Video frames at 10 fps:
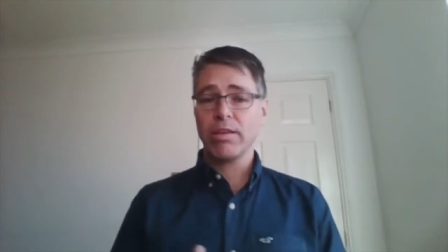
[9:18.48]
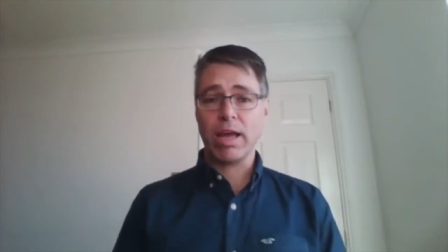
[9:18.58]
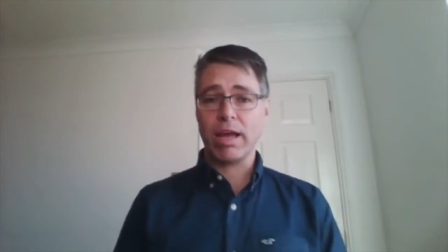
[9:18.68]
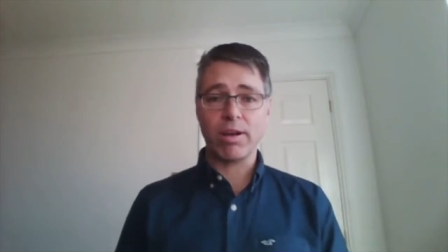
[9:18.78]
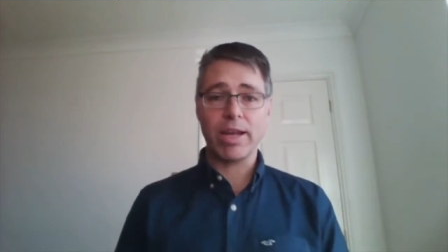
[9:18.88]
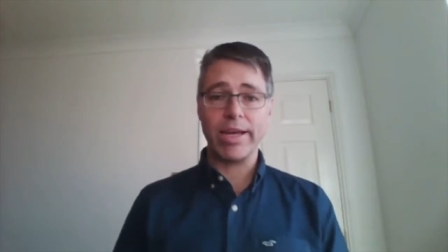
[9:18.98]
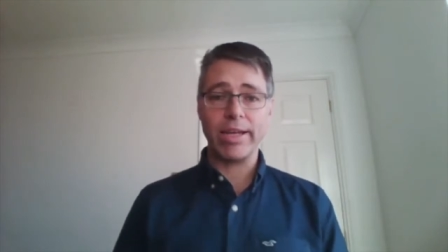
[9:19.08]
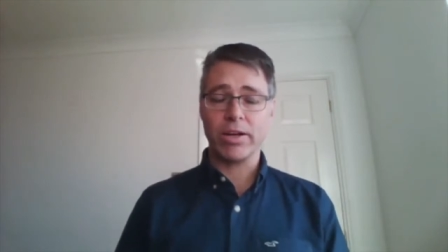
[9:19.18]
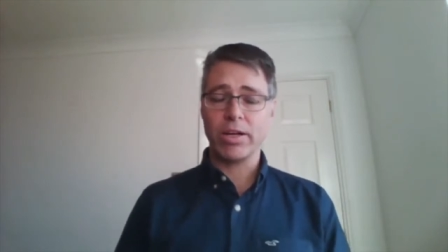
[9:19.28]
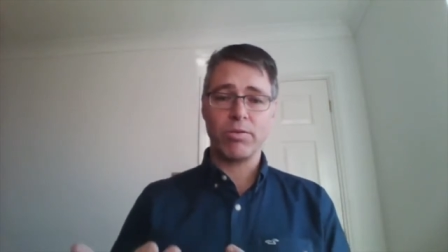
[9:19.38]
as a
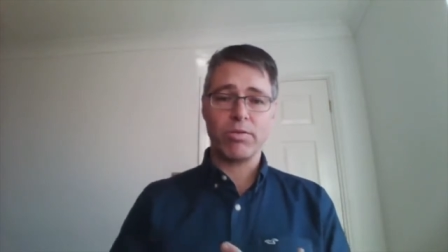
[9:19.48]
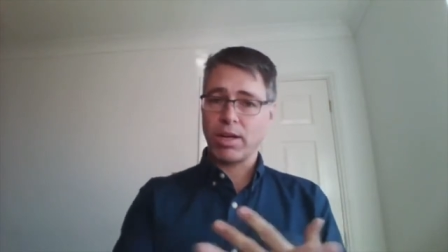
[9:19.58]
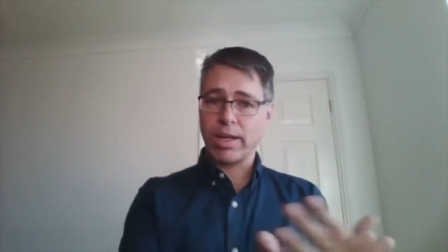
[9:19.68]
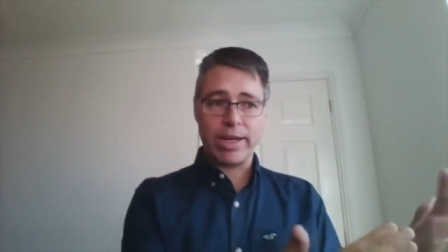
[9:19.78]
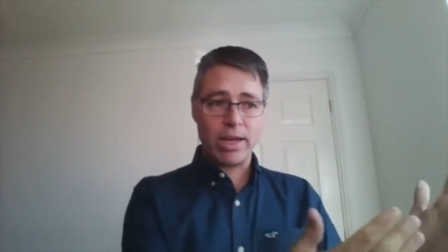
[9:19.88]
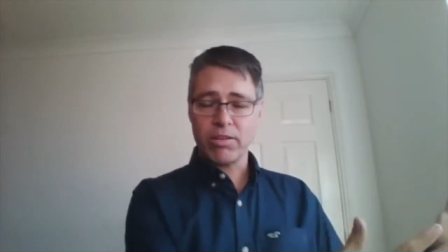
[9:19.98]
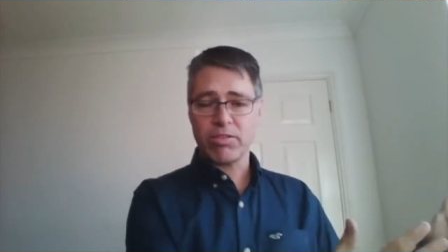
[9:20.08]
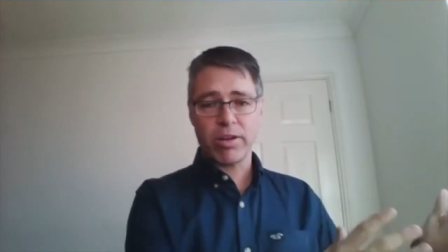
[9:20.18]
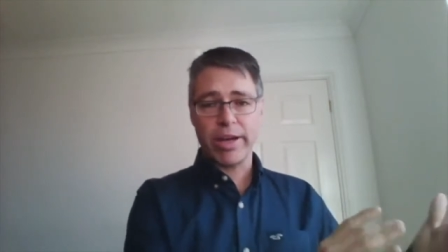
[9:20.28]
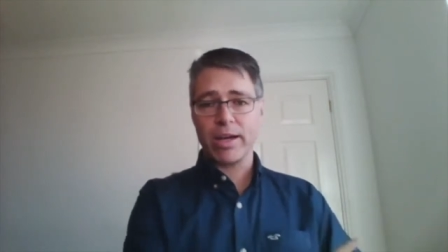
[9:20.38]
lady, I know lady
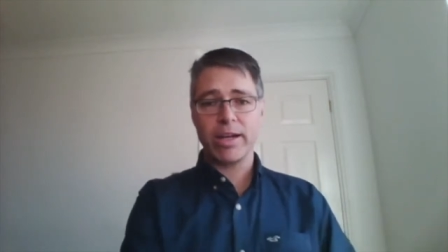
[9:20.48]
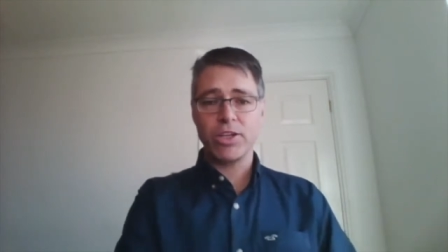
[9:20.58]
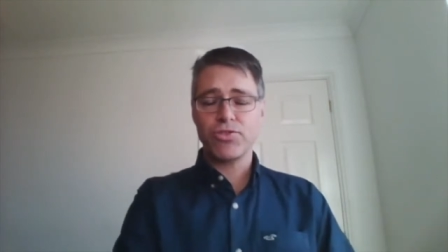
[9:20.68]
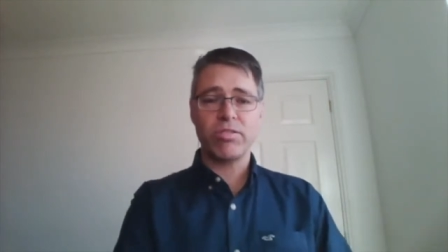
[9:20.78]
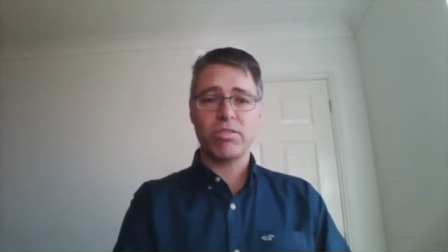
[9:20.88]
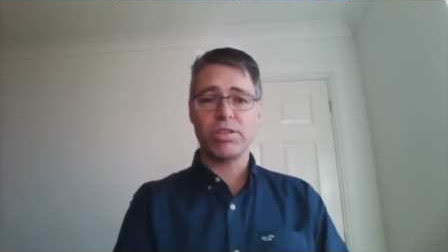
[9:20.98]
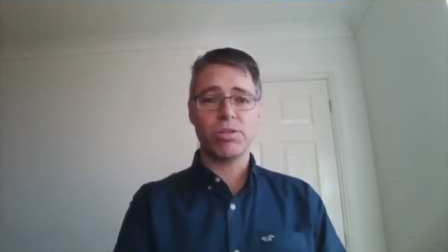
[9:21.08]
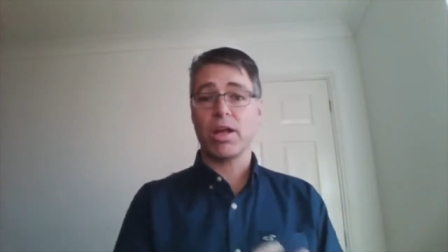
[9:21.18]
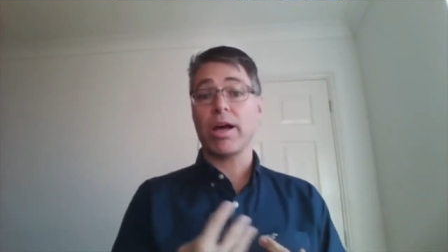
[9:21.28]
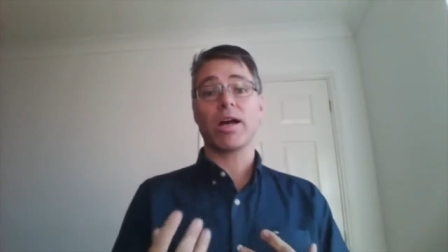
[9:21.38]
last night had an injury, so she
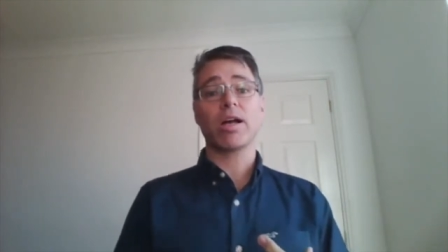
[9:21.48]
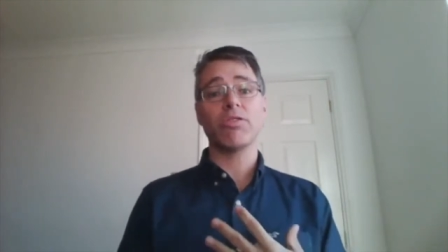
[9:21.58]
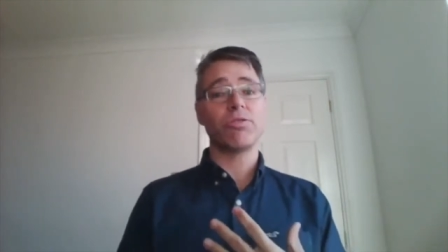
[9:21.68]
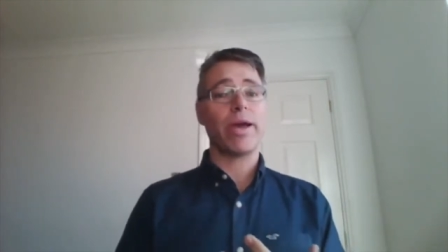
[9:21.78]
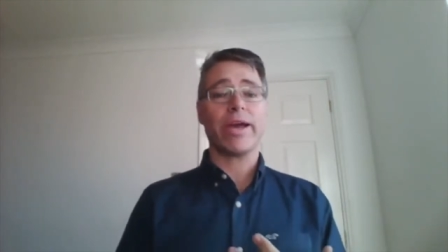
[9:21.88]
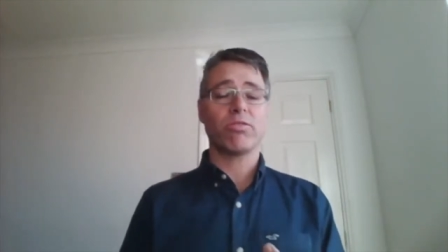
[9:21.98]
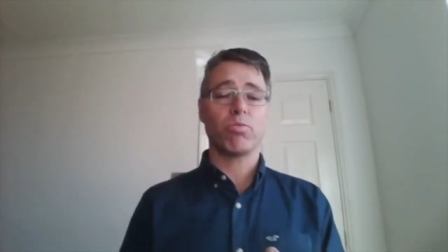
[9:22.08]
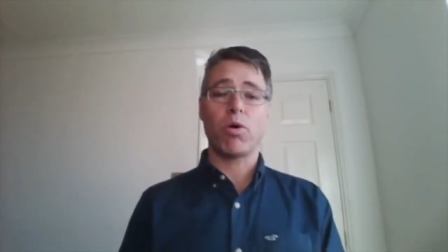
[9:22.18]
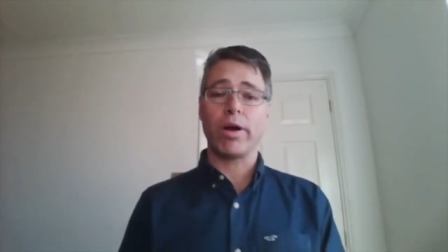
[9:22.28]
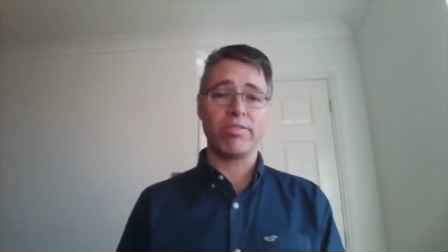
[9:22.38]
was like, I can't do X,
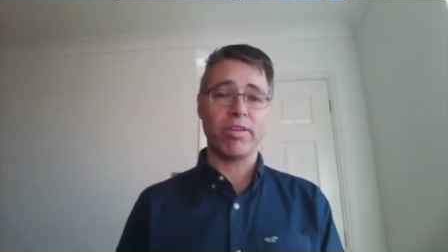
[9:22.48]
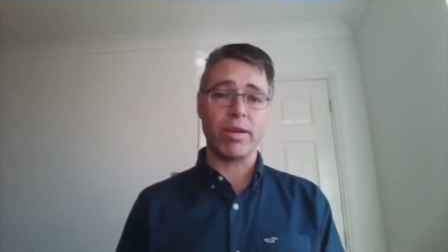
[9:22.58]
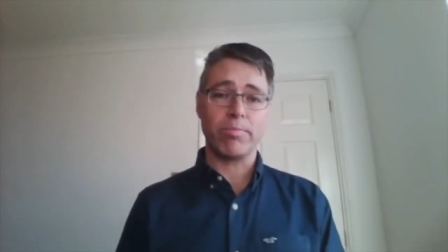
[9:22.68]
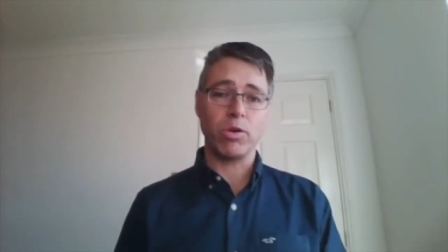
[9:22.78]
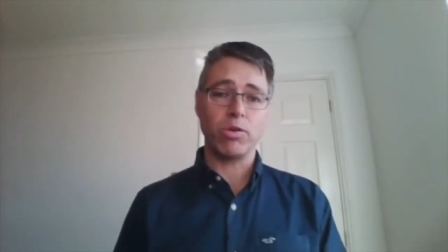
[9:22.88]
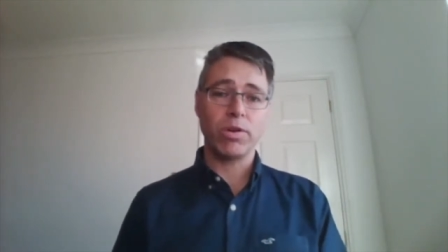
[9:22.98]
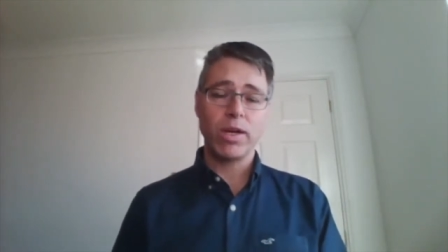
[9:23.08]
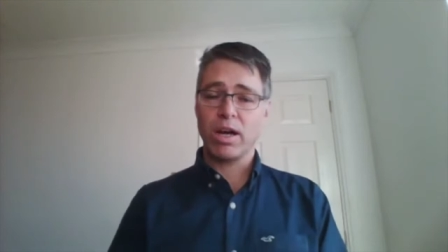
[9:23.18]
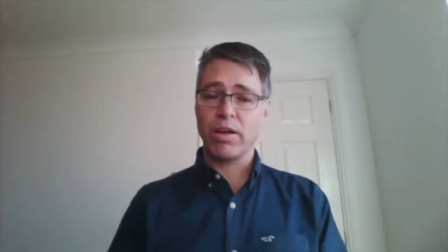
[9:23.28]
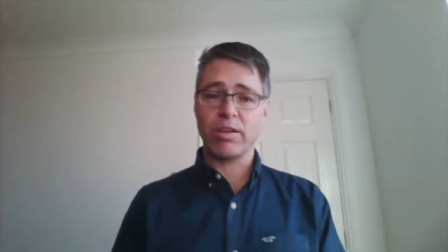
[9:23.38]
Y, and Z move
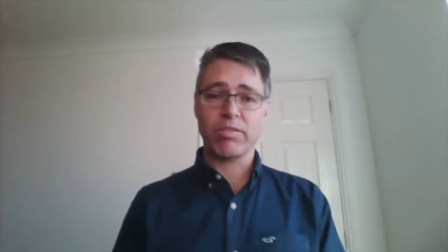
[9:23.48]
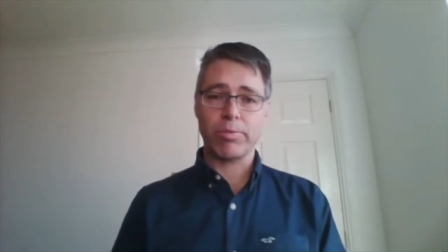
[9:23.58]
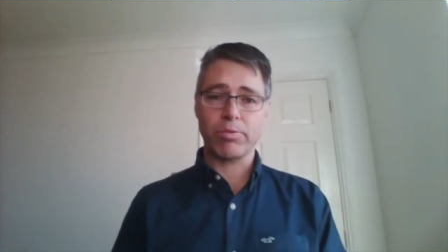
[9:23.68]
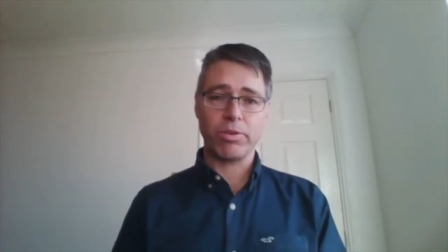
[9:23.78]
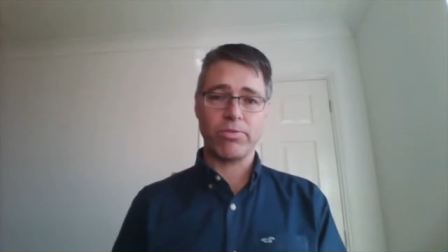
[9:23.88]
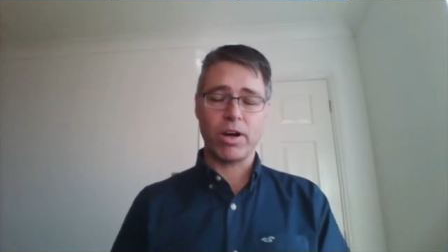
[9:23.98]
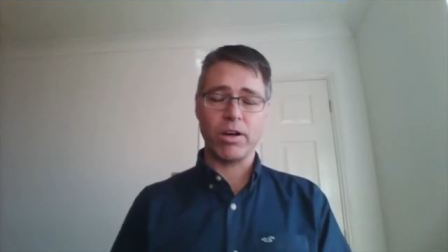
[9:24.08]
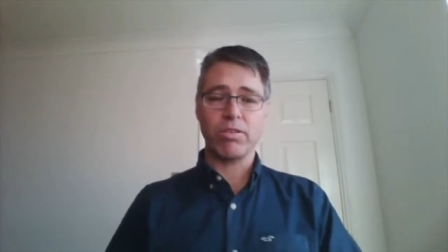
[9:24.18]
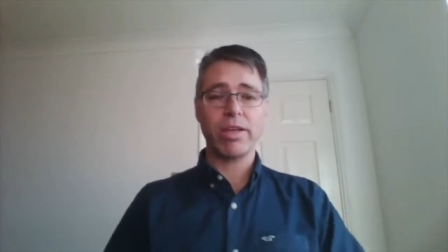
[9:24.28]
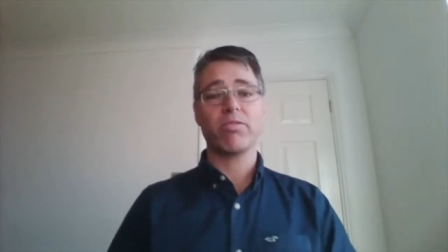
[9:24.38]
and that's absolutely fine.
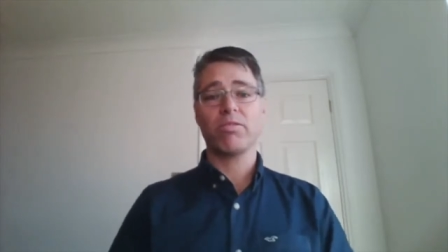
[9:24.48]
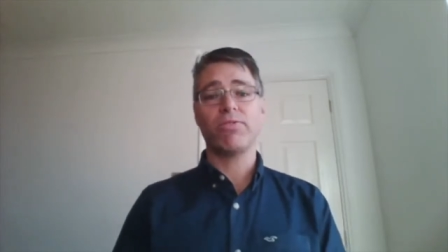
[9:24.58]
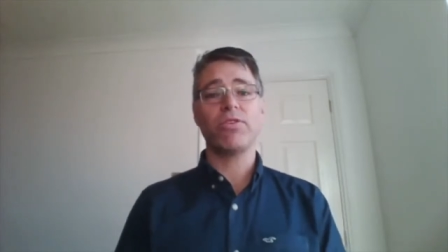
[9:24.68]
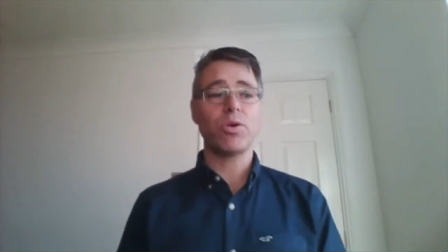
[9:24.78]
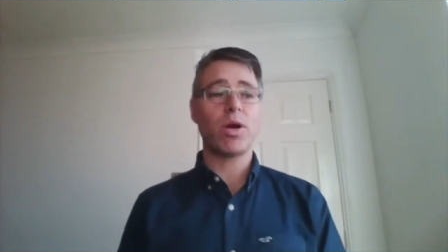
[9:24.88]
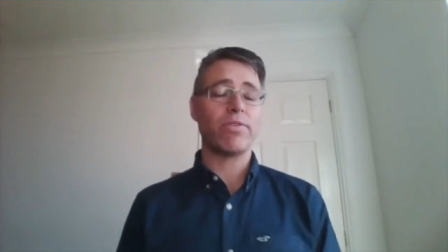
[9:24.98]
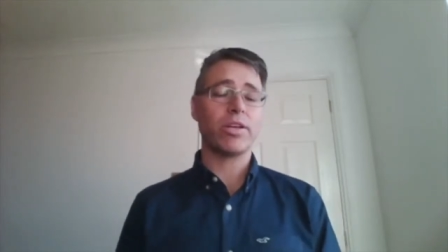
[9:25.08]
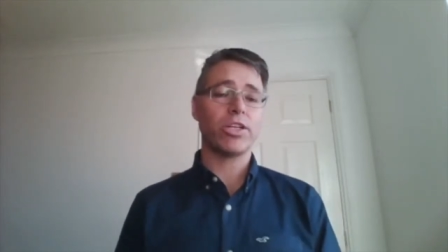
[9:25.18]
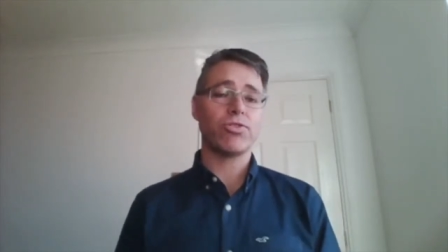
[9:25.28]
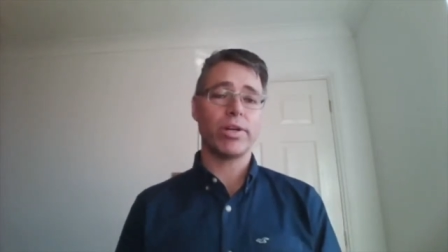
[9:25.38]
So yes, if you do have an
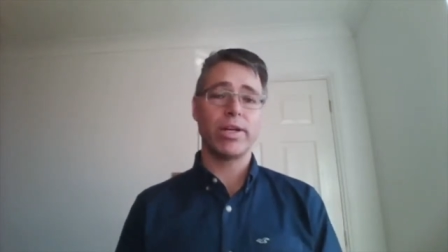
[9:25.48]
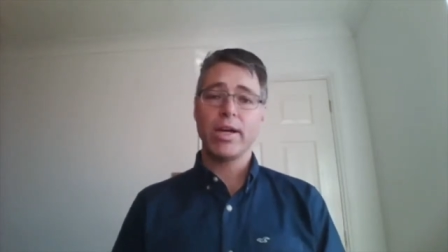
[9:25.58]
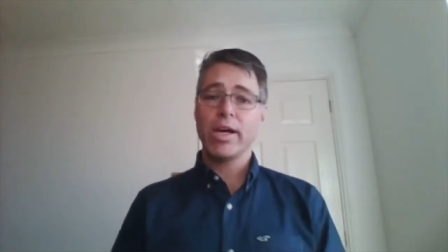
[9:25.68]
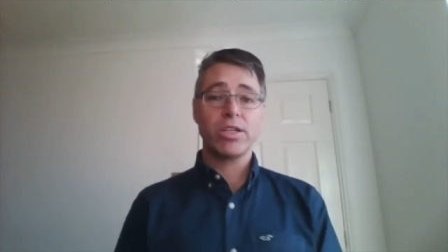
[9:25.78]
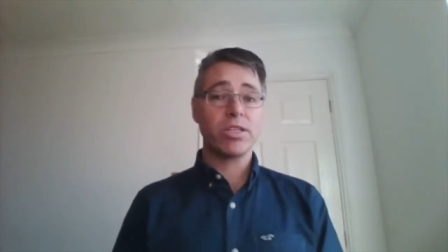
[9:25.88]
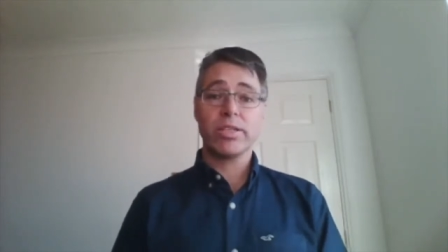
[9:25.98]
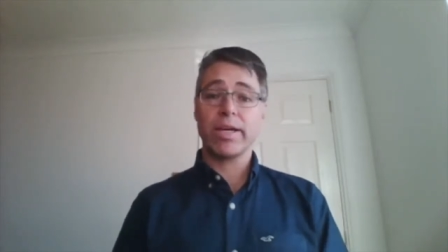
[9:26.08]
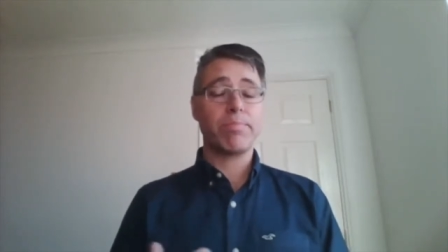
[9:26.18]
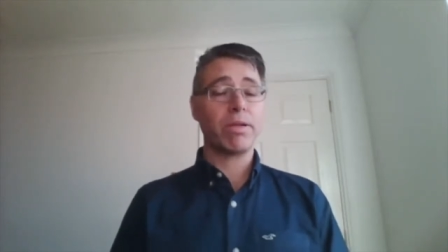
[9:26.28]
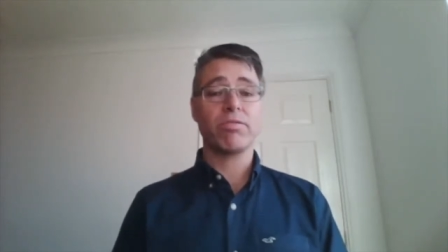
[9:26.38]
injury, just
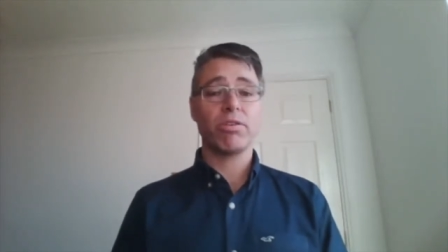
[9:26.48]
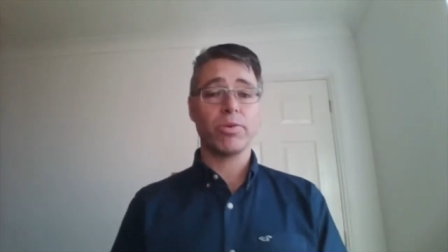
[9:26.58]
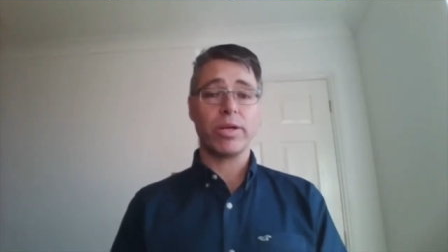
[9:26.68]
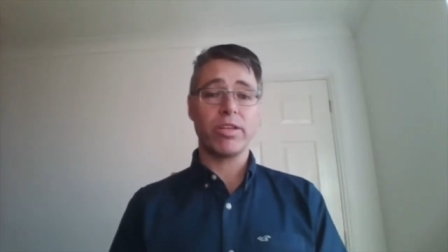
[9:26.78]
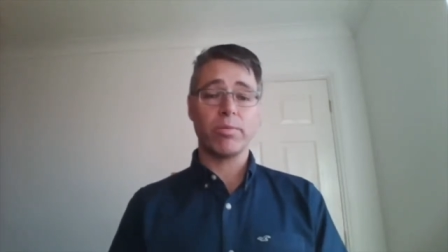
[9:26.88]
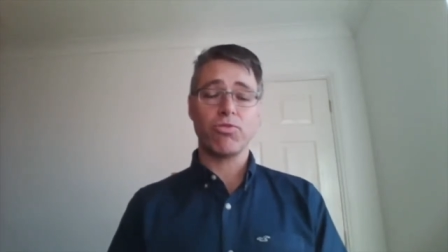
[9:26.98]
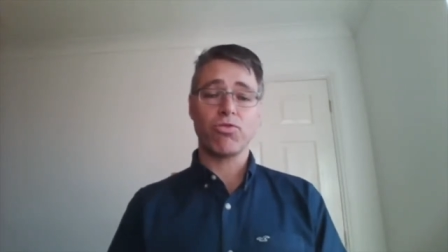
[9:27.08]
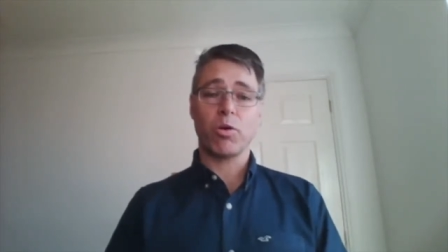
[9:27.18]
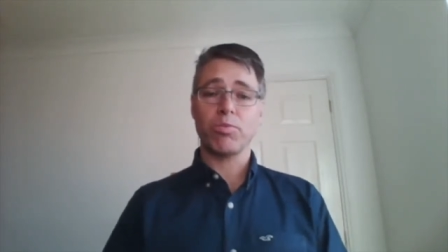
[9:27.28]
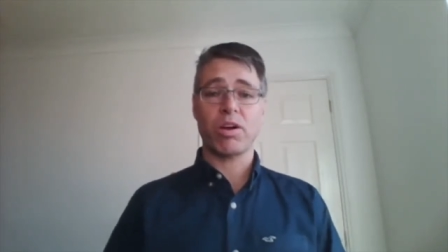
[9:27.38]
say, please don't do any dips and drops.